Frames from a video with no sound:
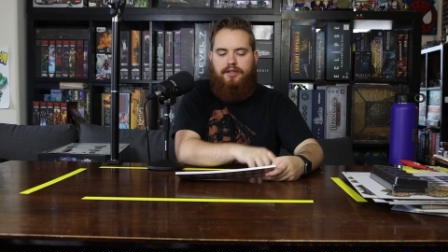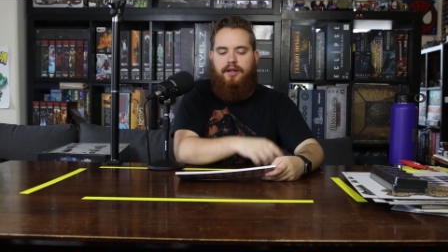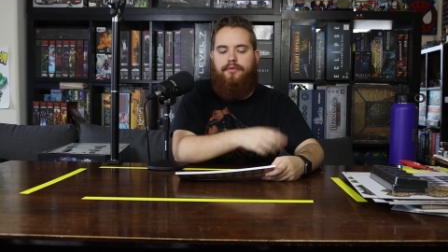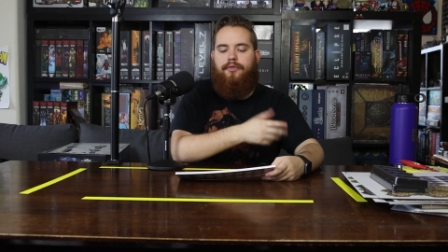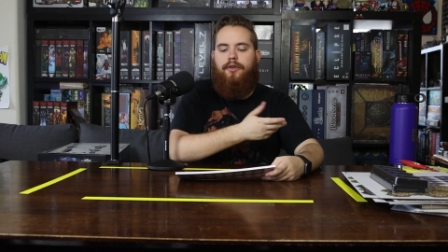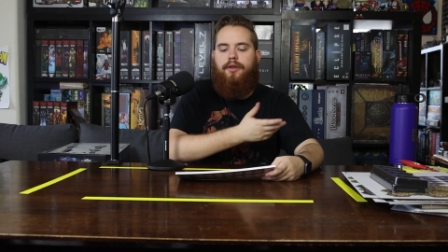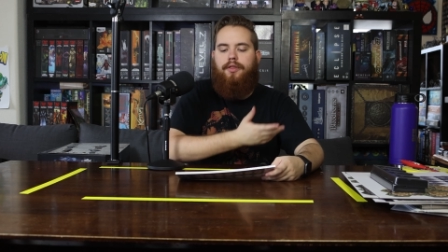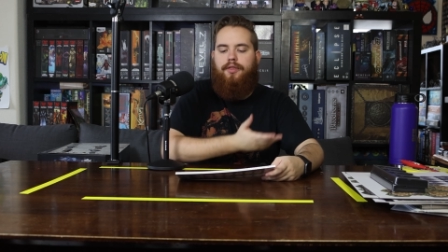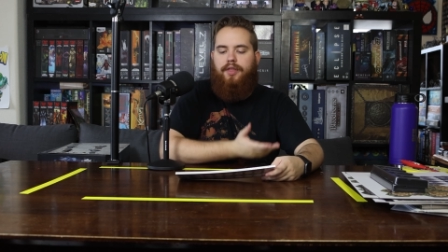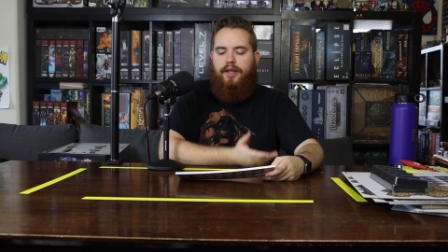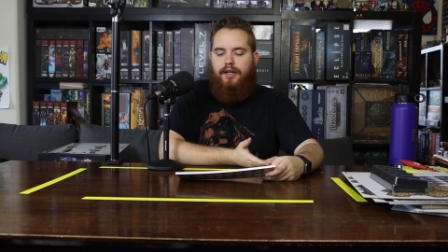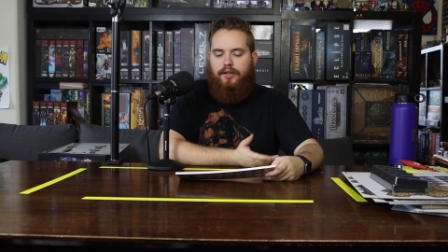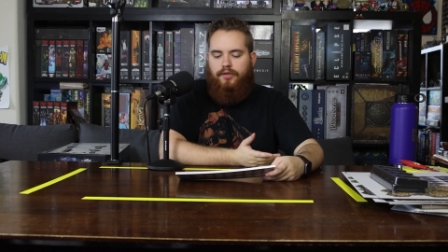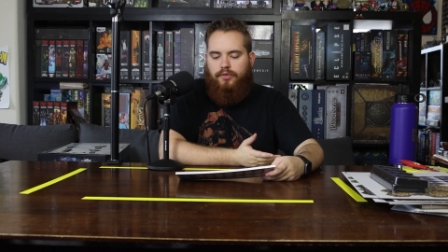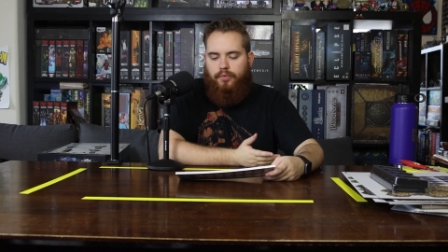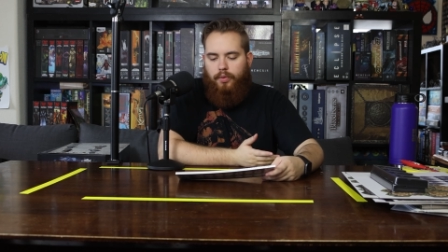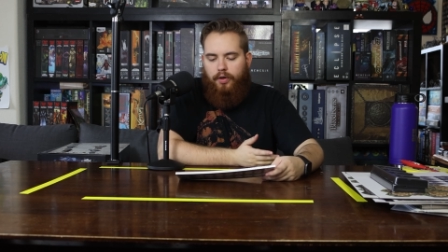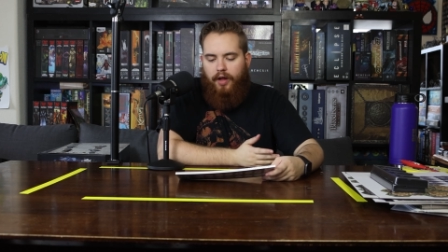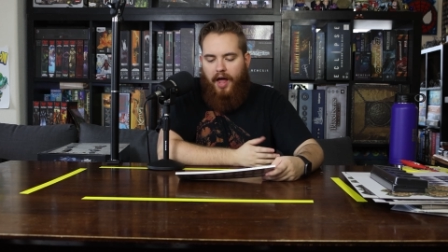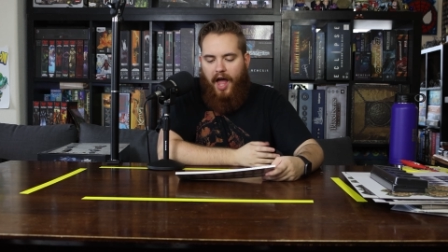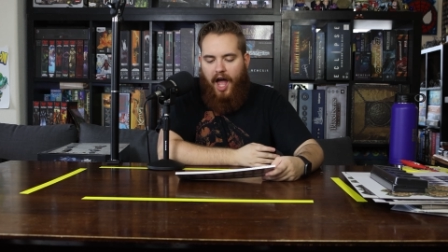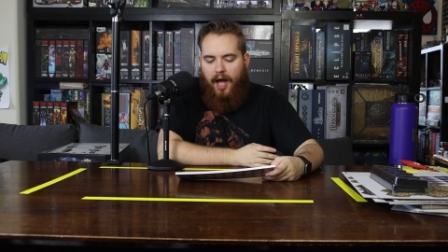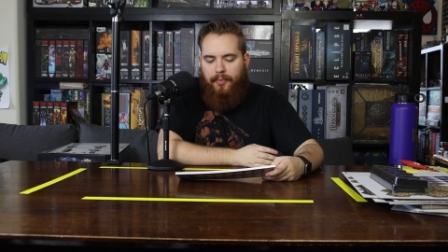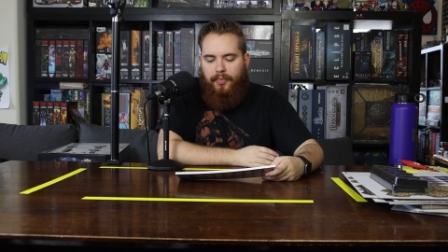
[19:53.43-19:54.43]
different things
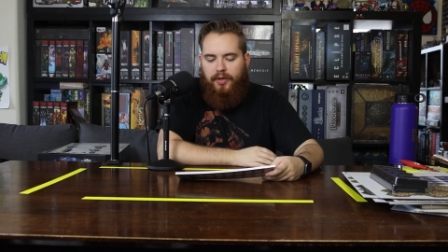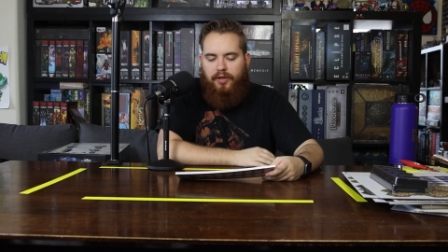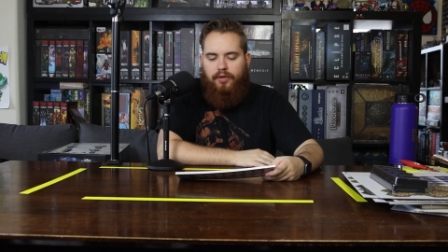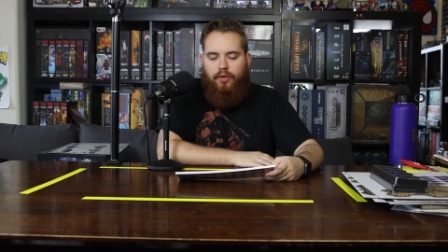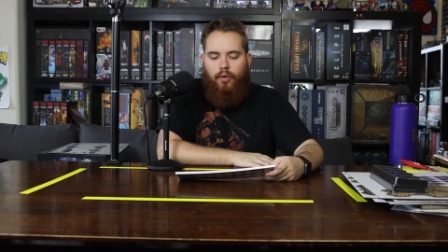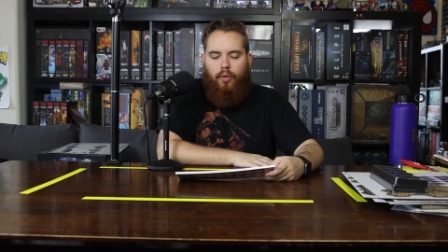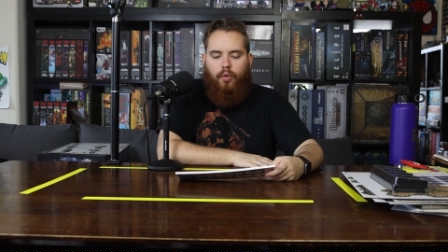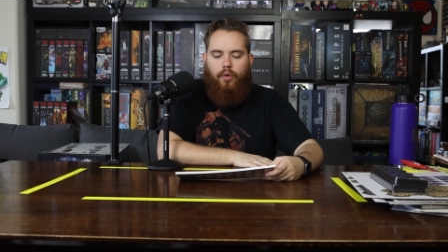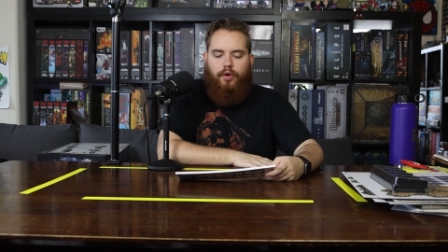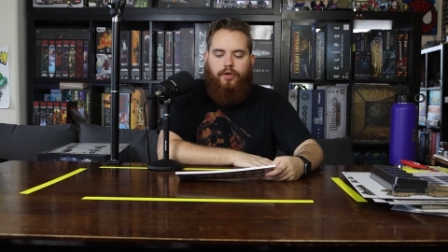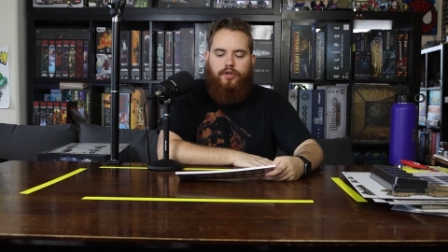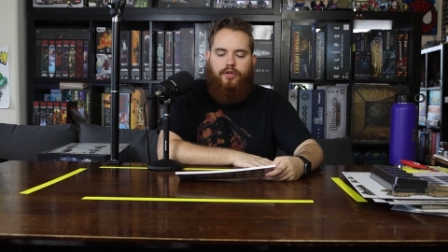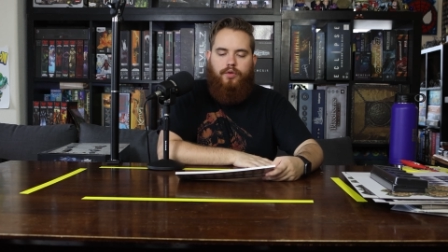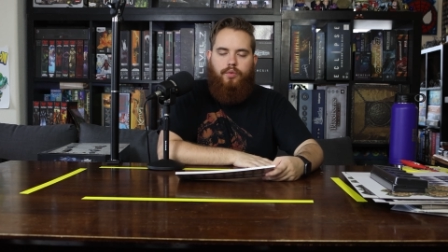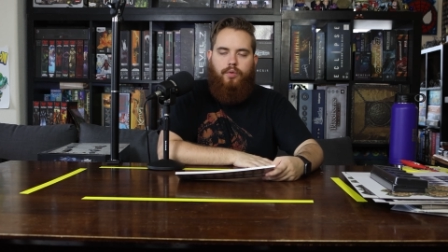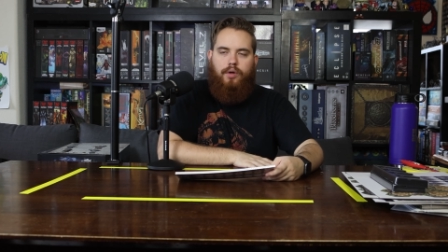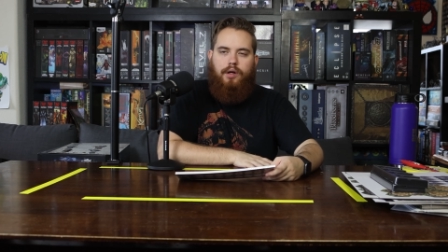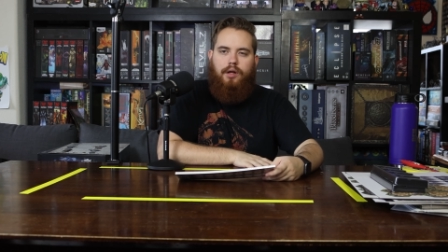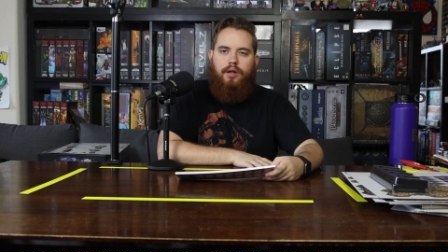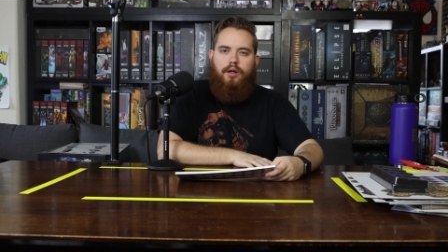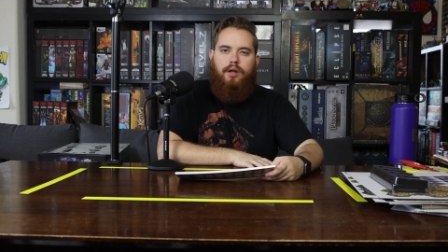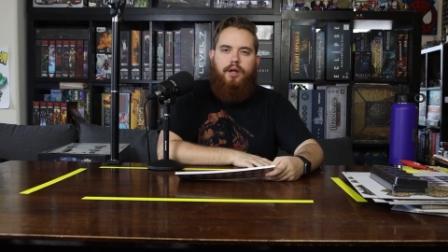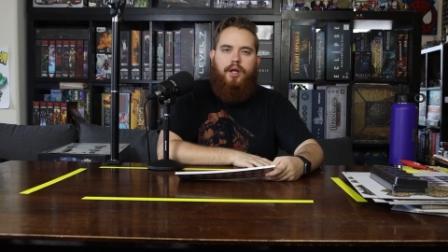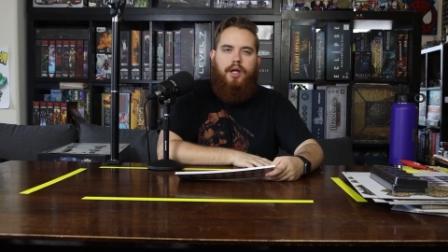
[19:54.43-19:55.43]
will happen, or you
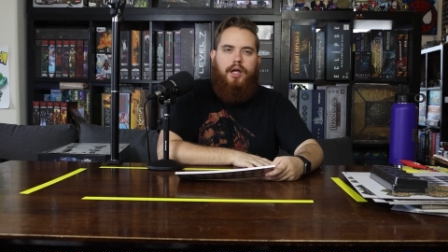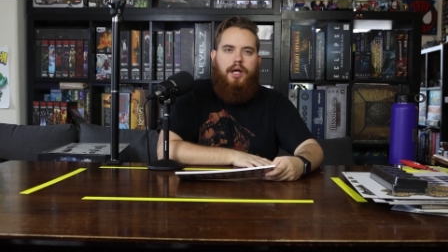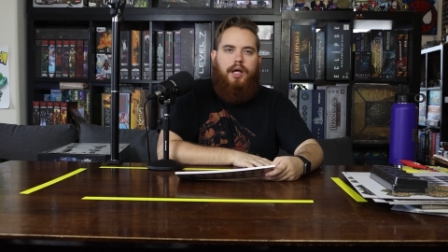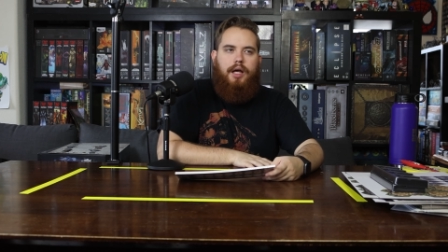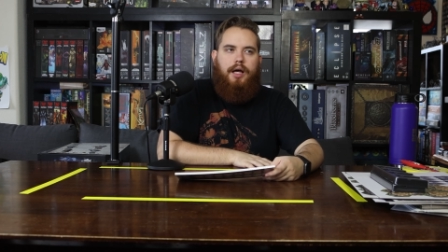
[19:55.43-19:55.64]
will